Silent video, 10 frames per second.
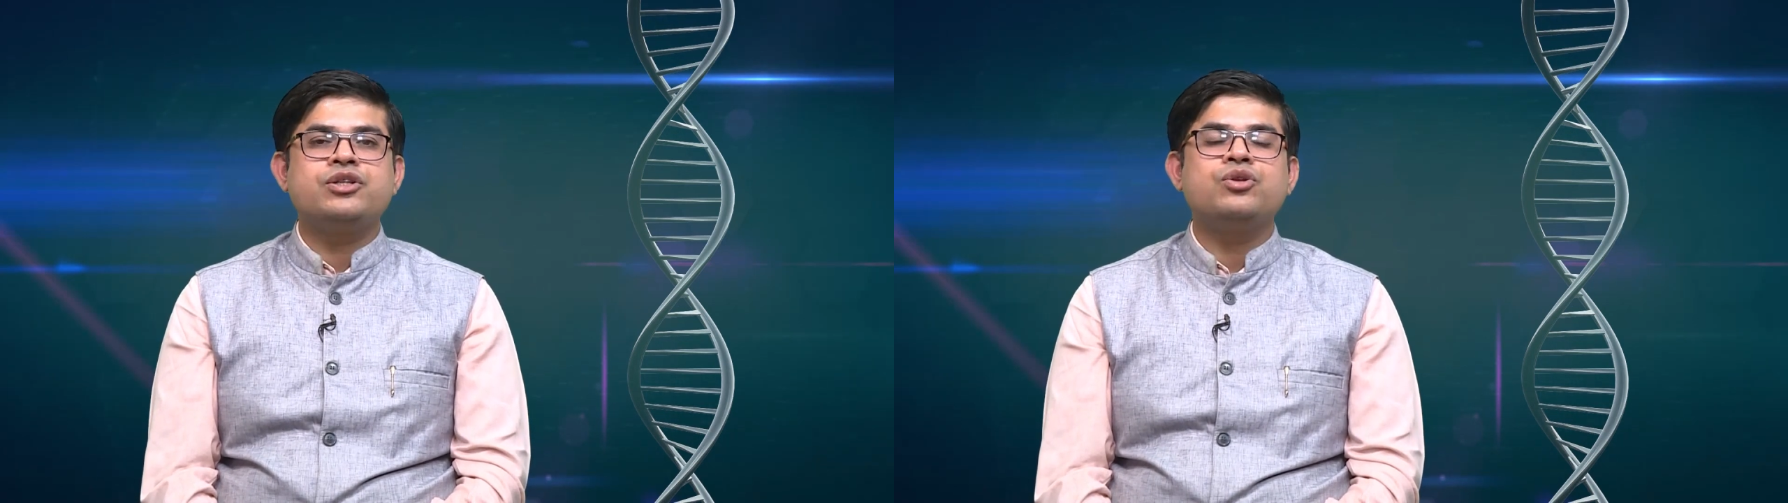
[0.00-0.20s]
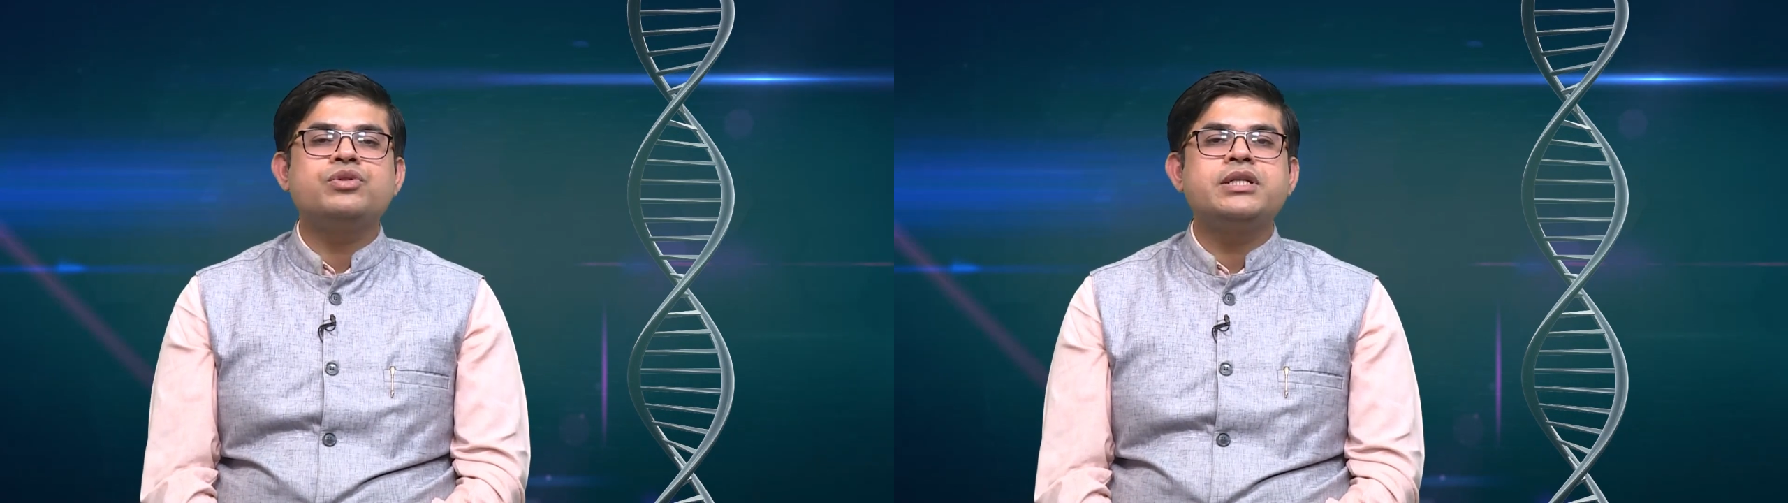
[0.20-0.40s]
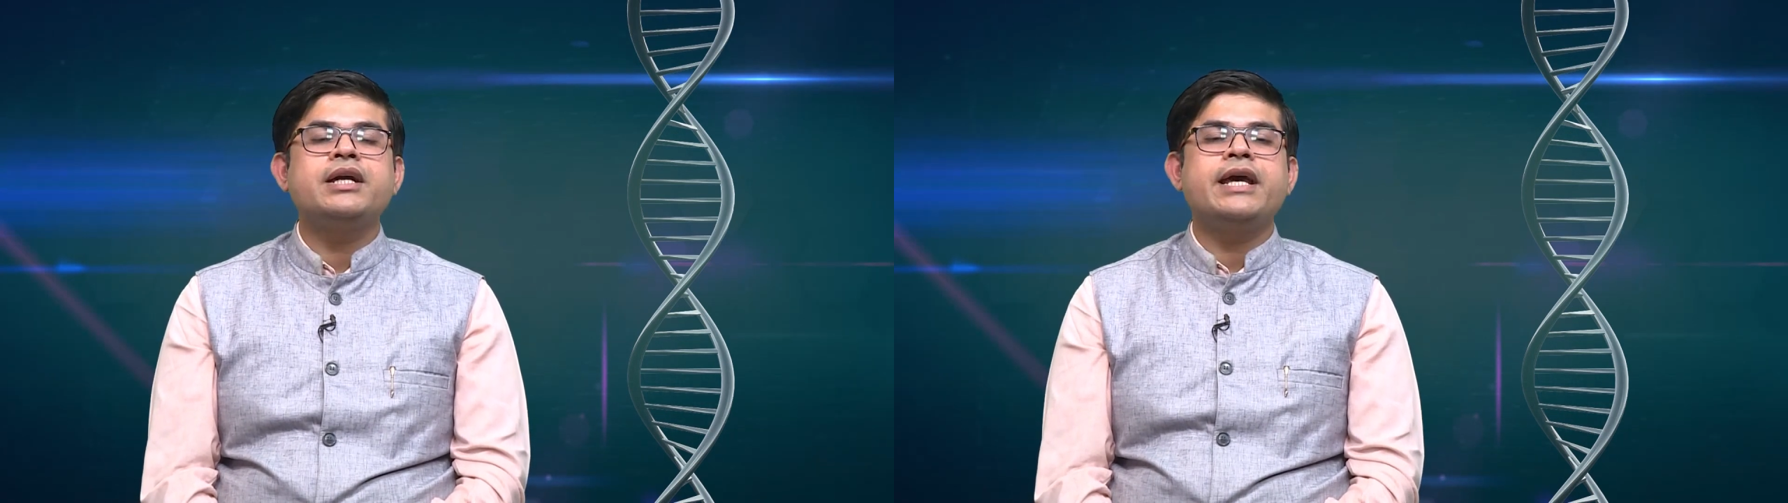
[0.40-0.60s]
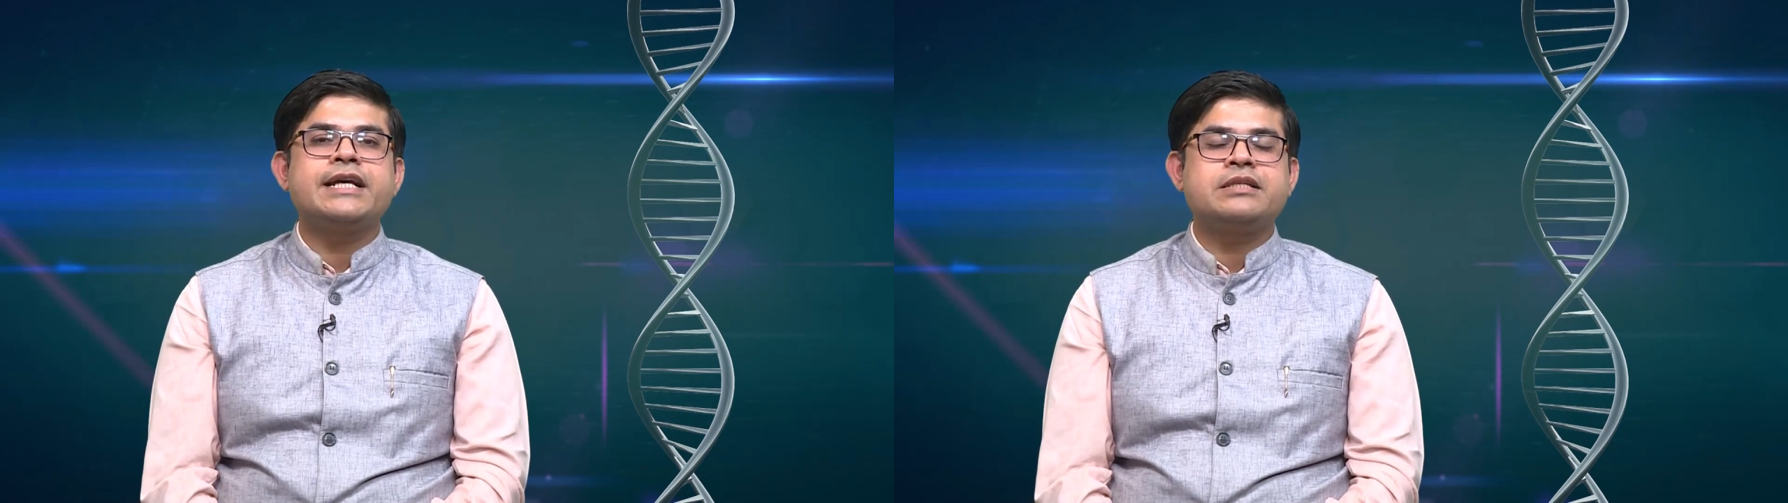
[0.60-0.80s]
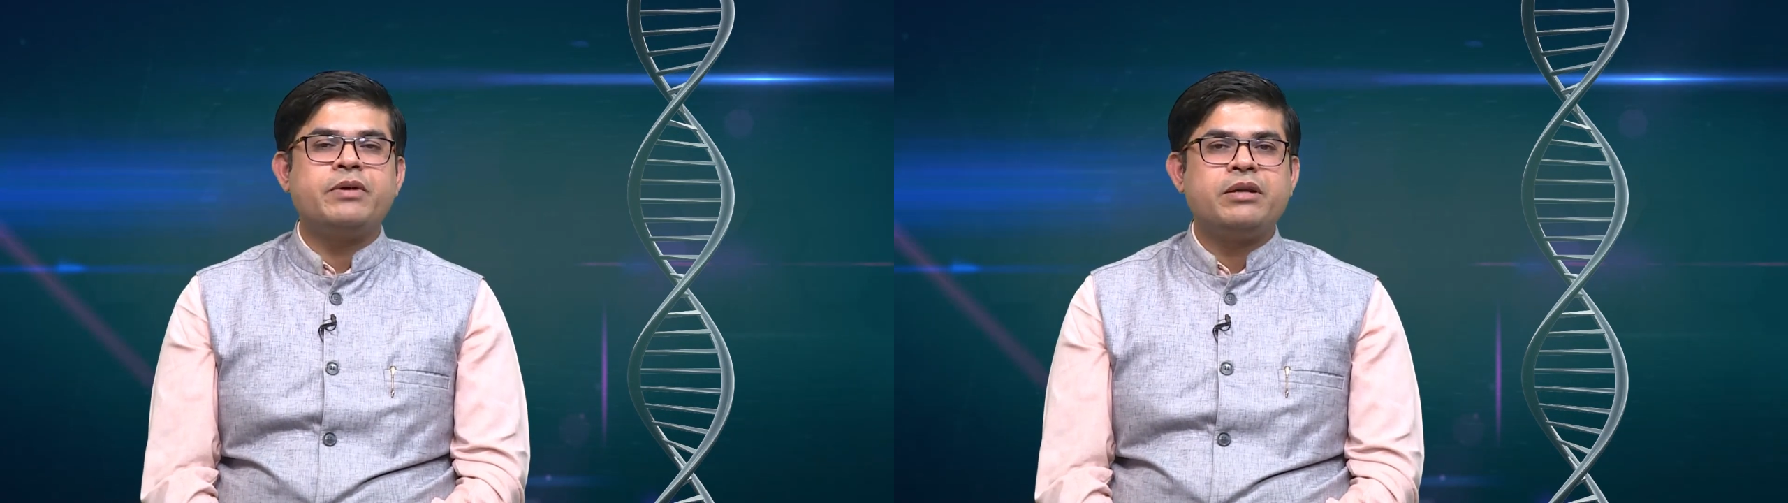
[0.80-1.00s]
using an
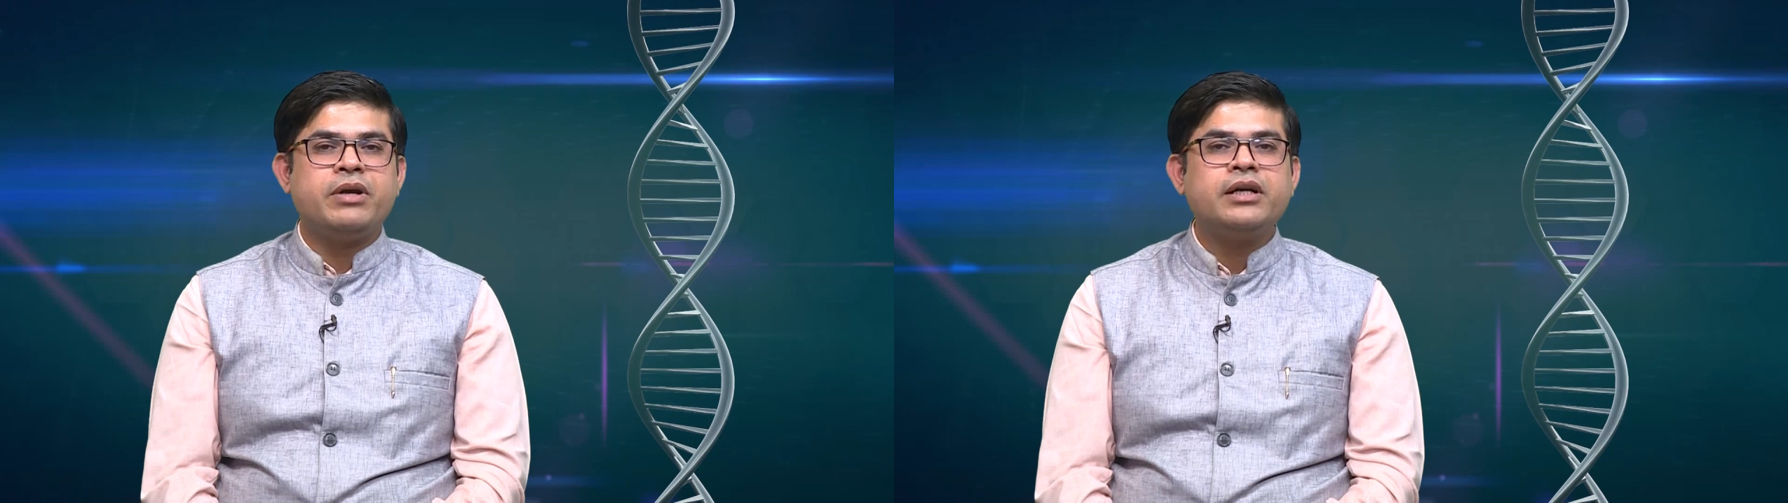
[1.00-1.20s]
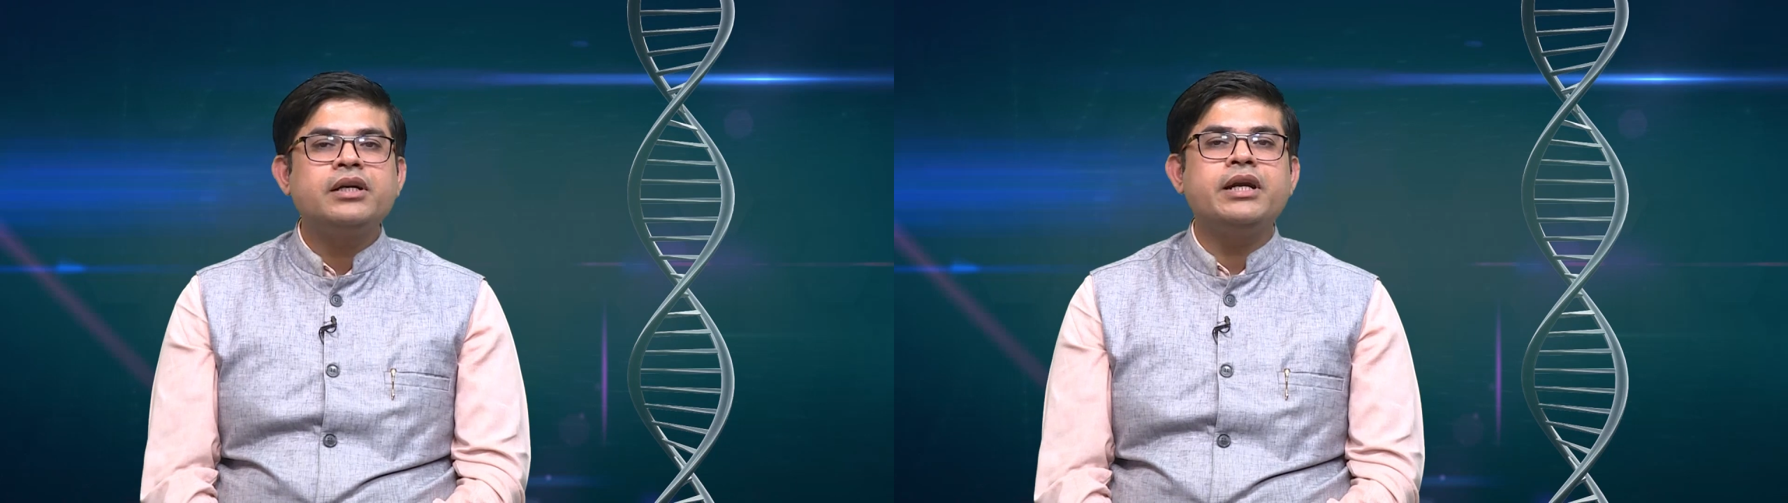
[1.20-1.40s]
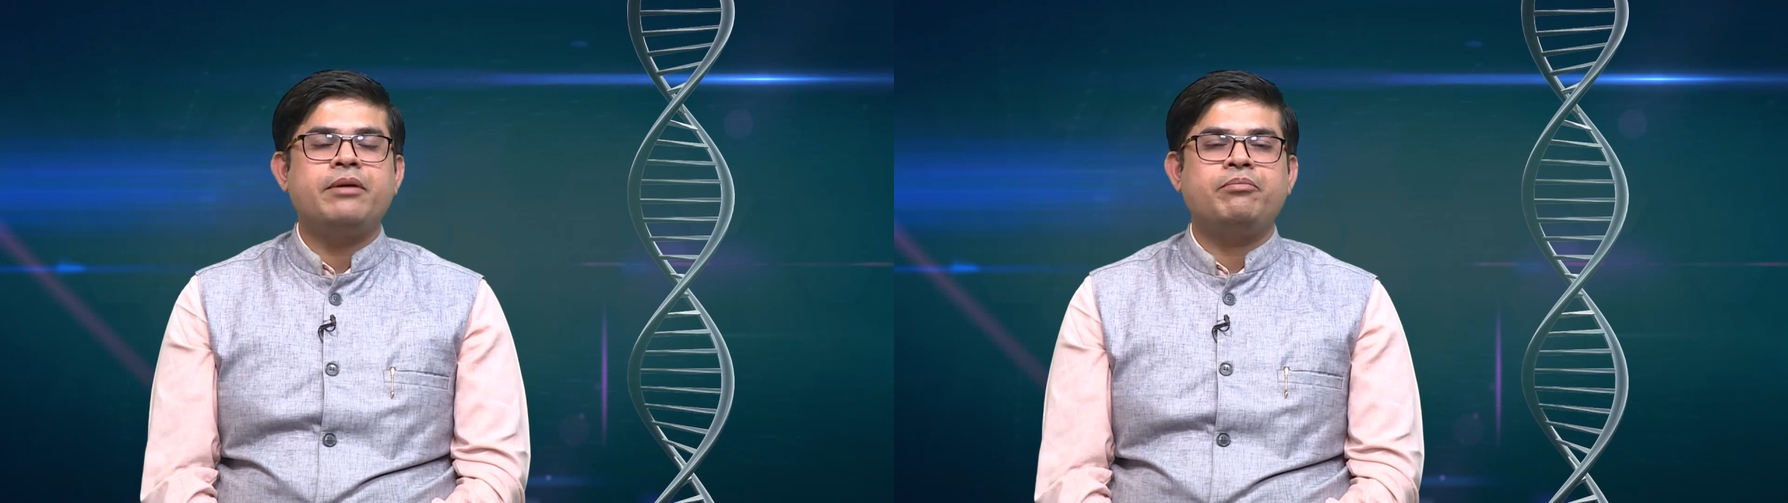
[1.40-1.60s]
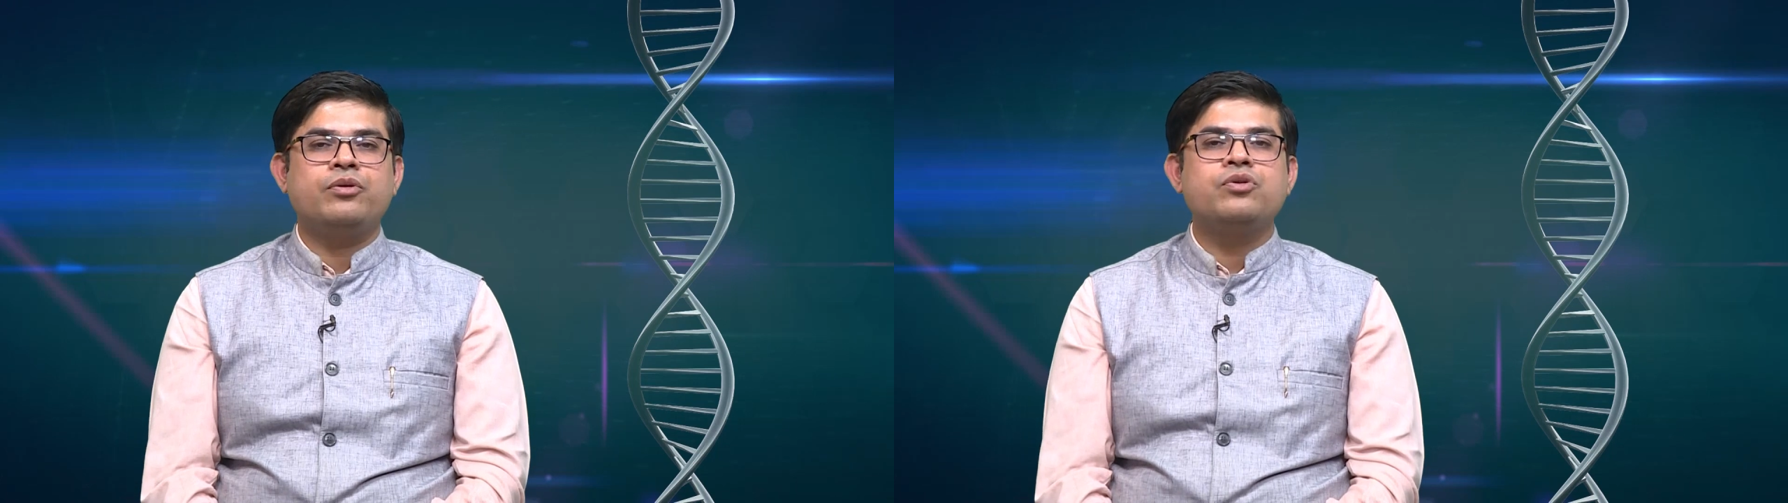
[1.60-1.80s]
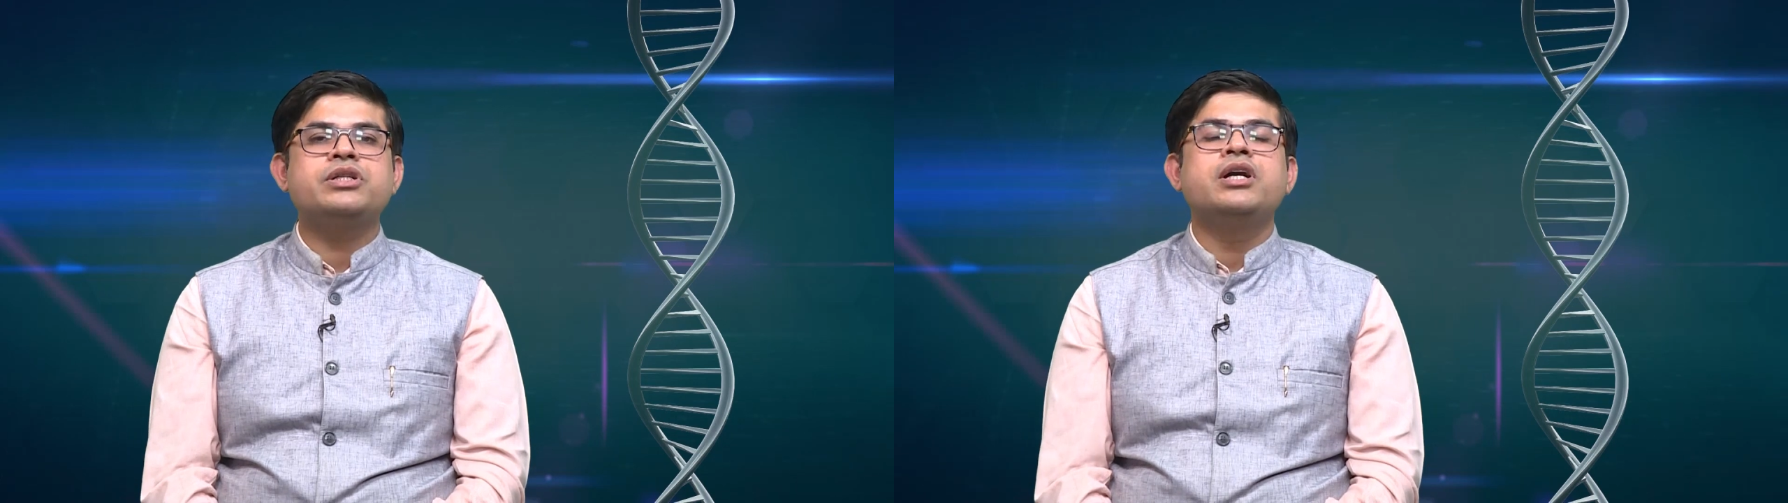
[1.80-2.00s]
experimental
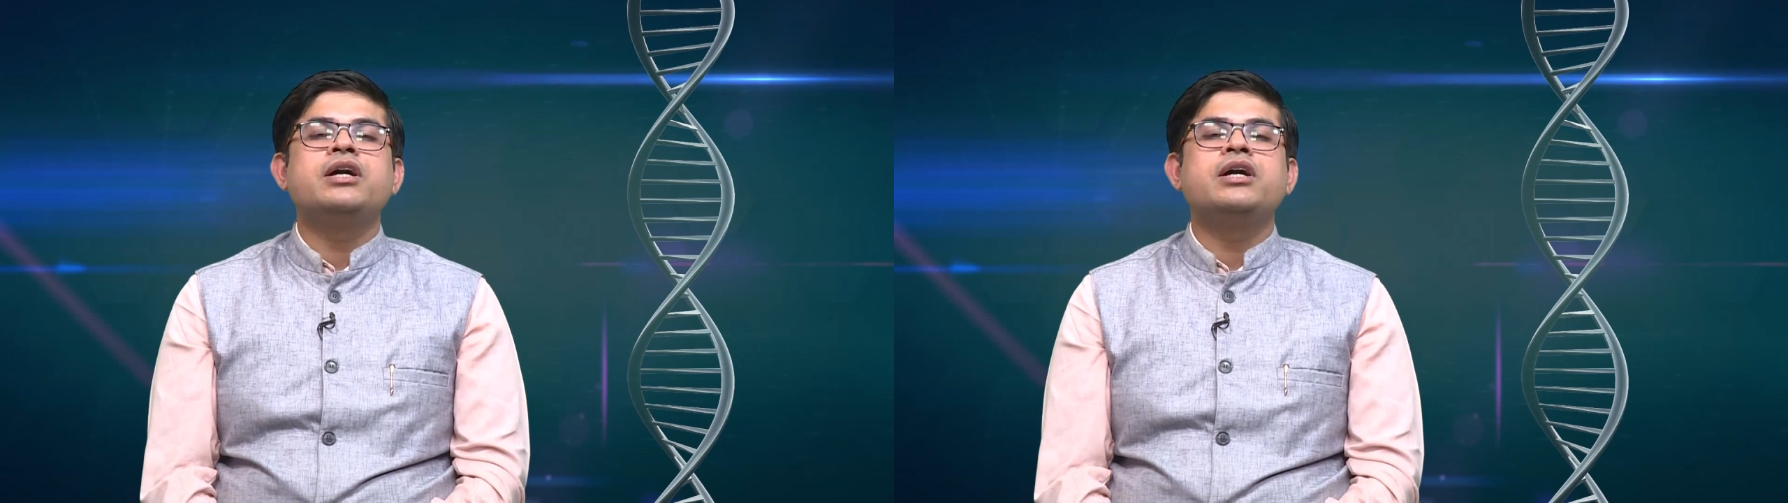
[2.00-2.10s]
approach